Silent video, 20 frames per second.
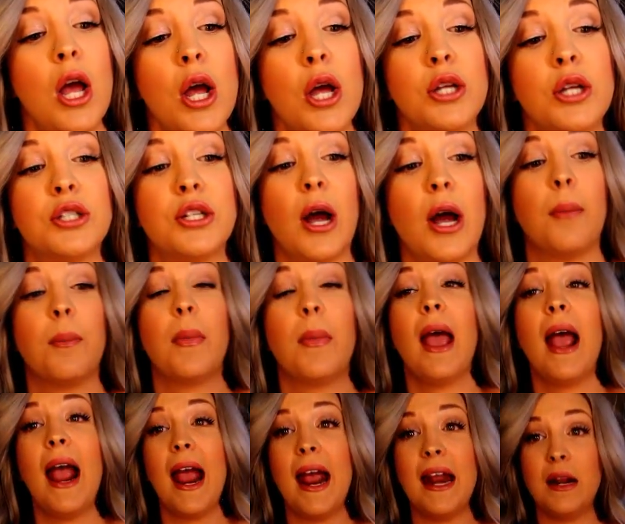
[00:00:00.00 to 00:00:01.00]
So
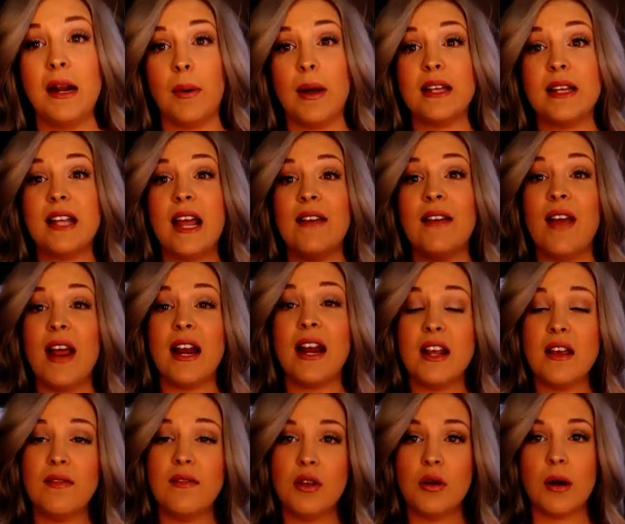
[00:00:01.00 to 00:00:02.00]
anyways, if
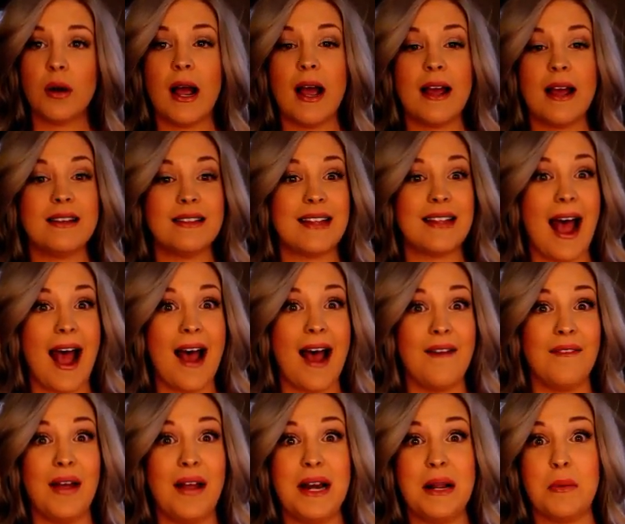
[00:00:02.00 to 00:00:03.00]
any of you guys
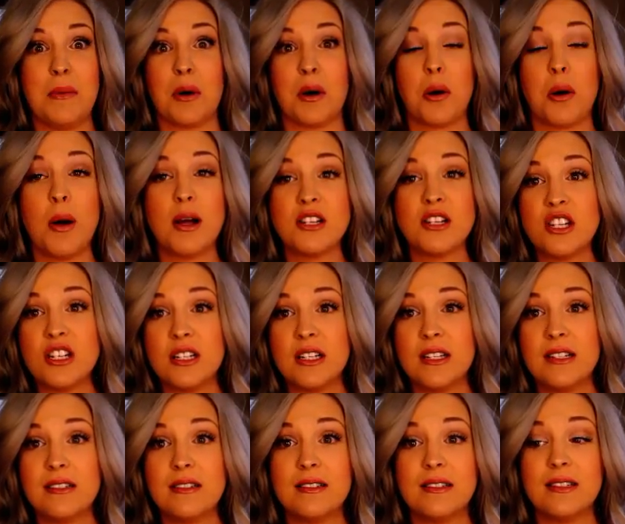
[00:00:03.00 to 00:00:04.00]
have any more
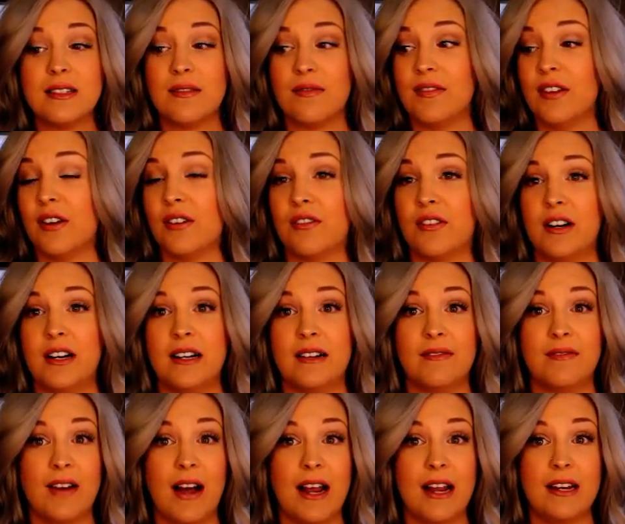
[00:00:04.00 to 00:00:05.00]
questions, feel free to
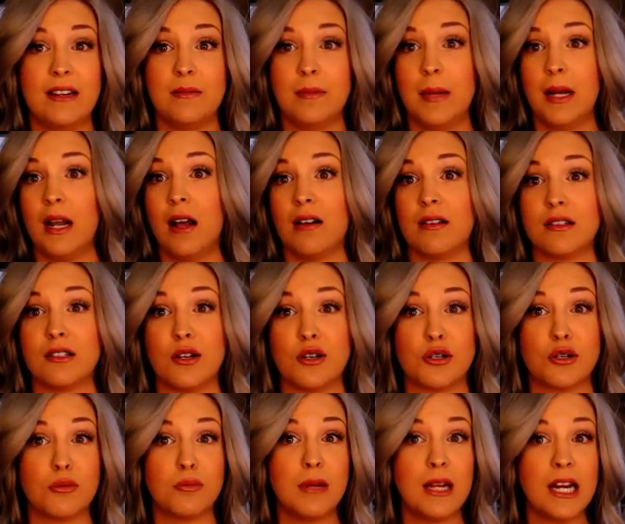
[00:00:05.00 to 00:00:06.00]
find me on
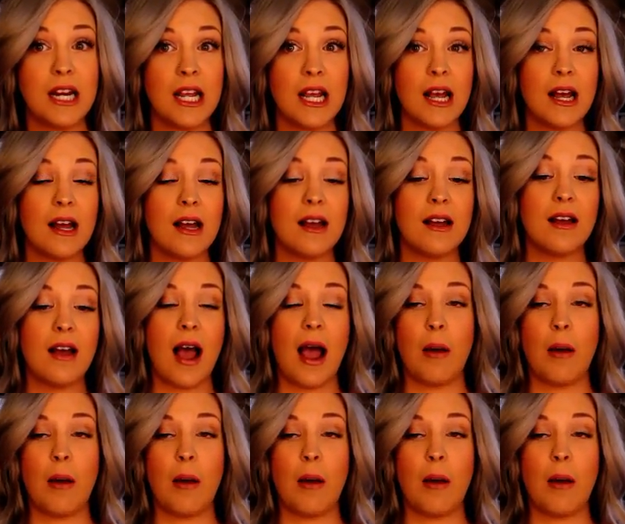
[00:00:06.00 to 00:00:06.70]
social media.